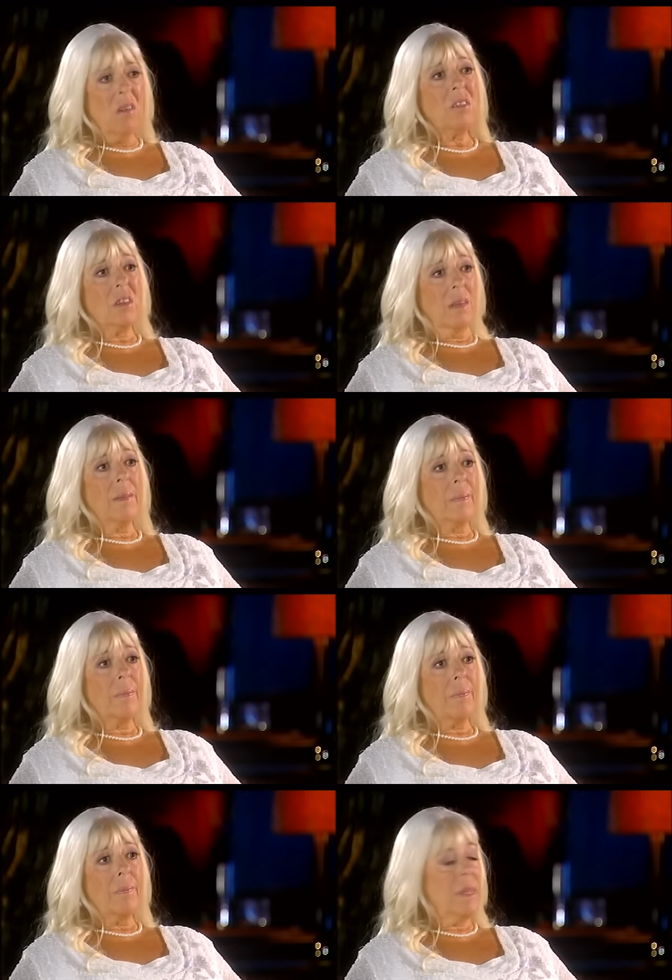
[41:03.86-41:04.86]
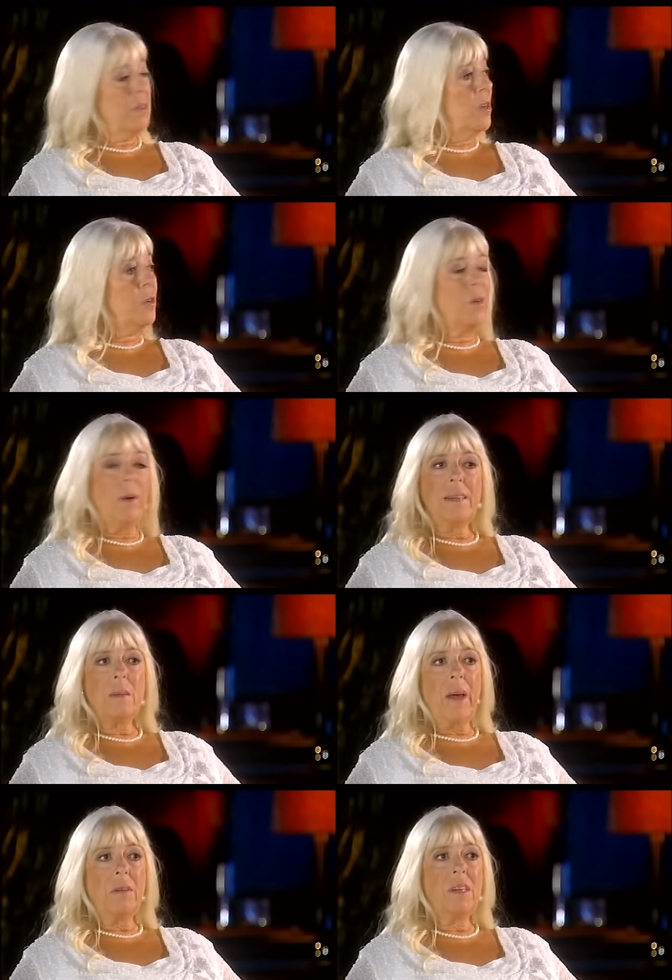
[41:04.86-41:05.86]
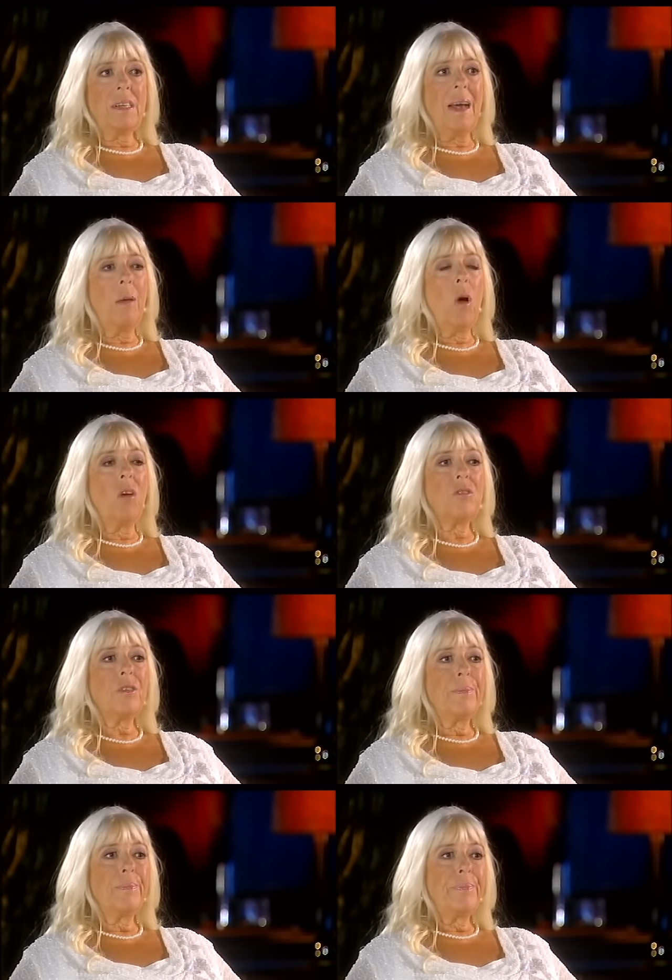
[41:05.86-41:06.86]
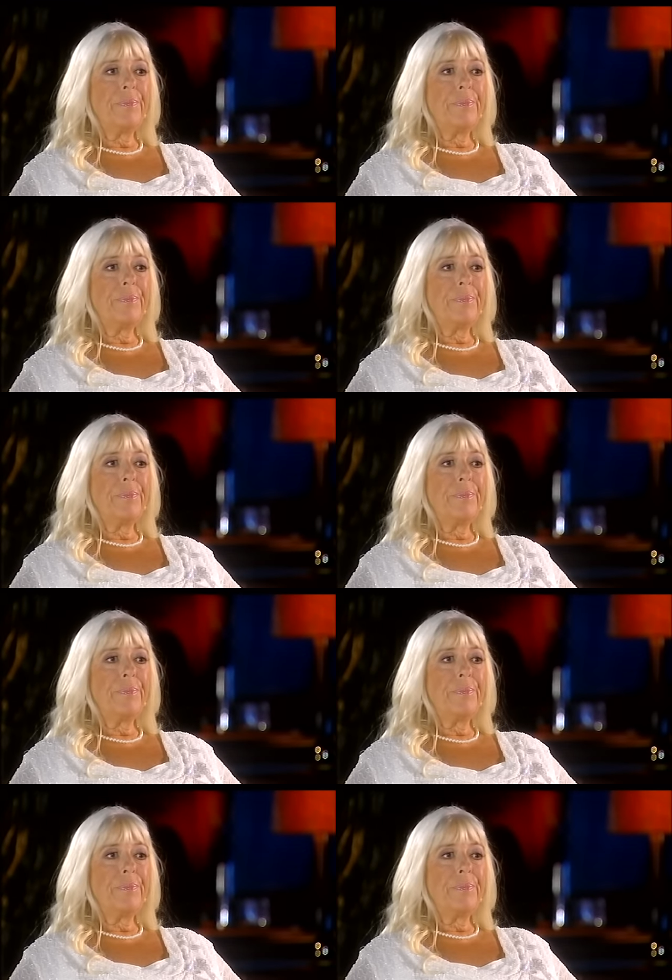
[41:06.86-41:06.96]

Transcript: I was. There's no two ways about it, I was.